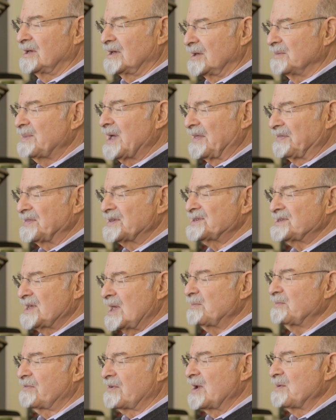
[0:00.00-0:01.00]
about the
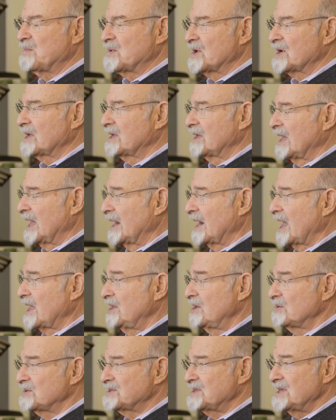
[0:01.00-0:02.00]
same framework, and I
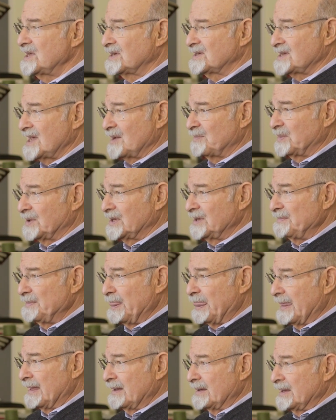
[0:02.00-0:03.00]
used the example
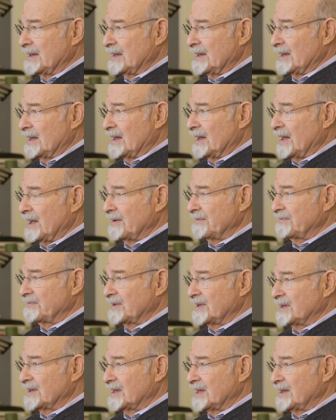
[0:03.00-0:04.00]
of
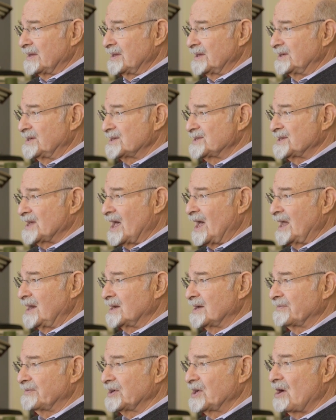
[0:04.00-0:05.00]
the
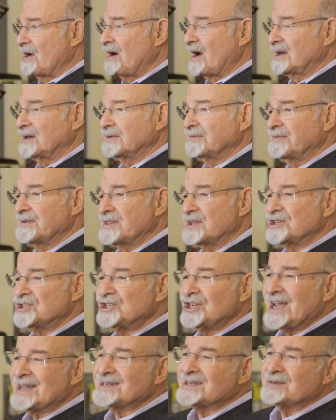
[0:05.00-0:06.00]
design of a garden for the
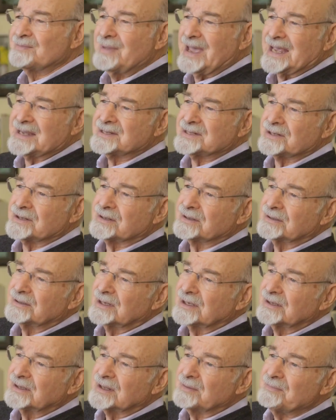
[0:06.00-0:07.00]
chess master,
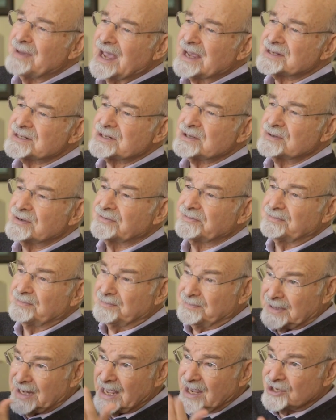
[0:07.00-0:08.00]
the master of
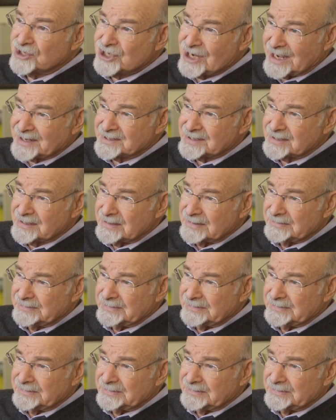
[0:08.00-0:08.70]
playing chess.